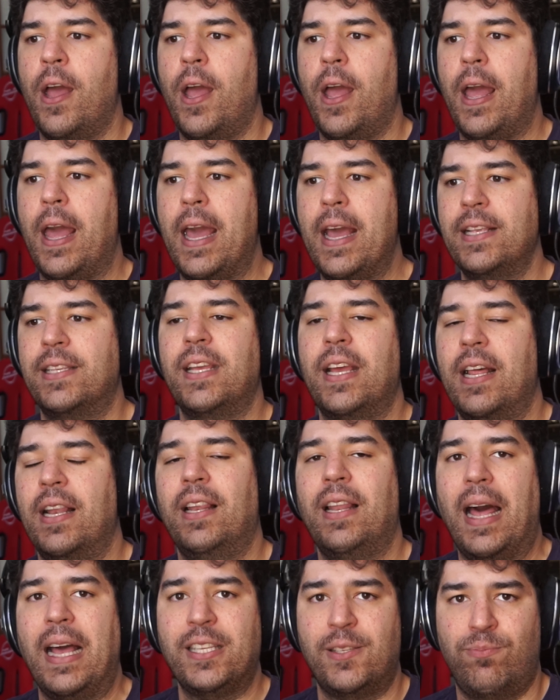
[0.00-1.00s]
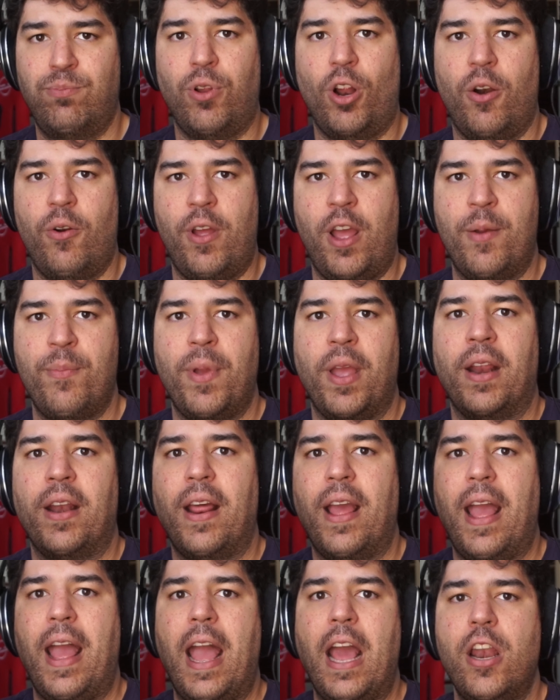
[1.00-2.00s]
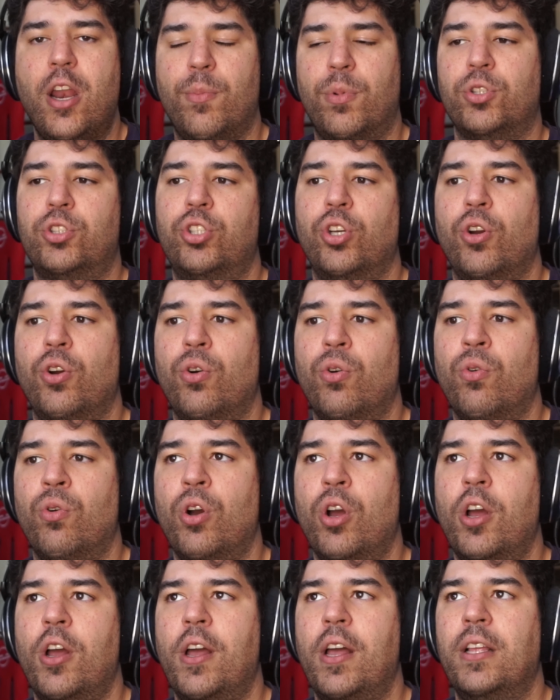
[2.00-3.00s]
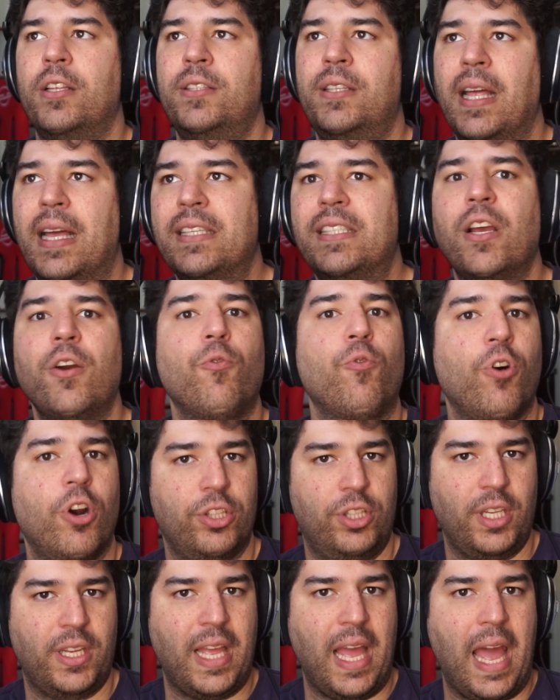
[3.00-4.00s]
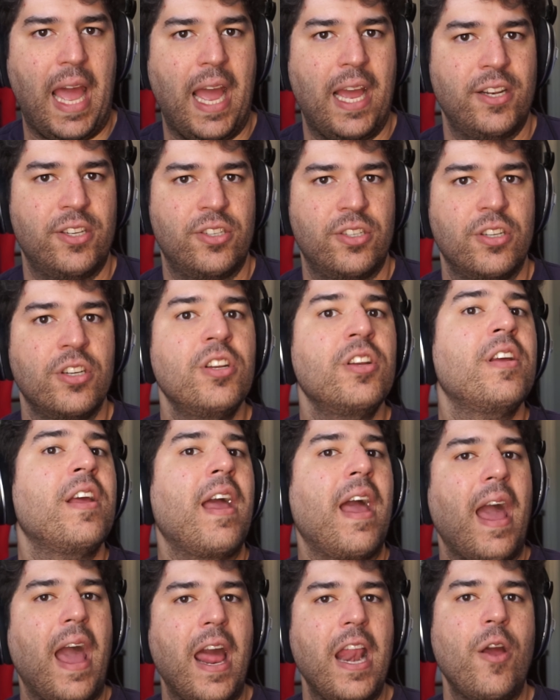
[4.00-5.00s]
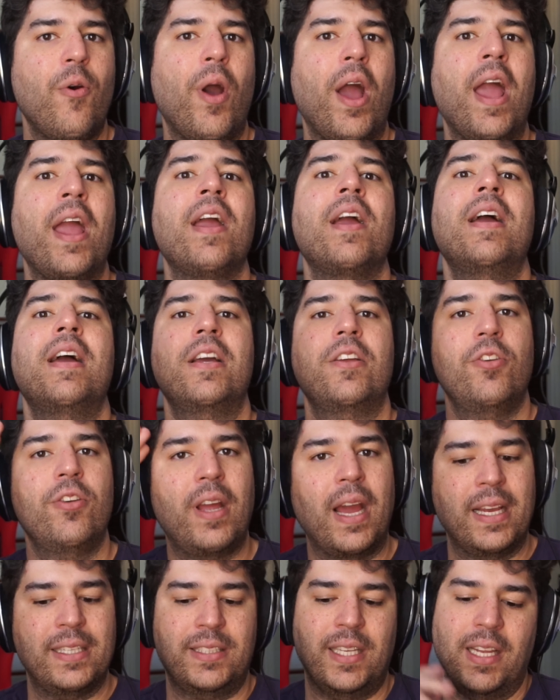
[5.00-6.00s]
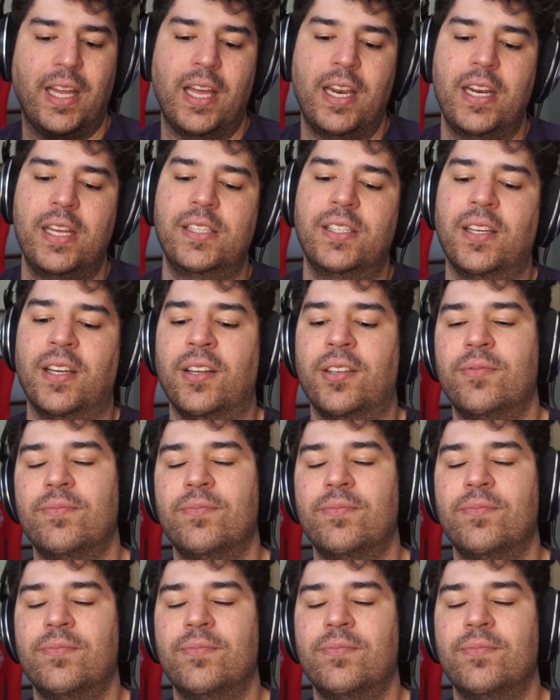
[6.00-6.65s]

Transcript: is it less blurry, I mean? And number 2, is it worth the cash? Anyway, you guys take it easy.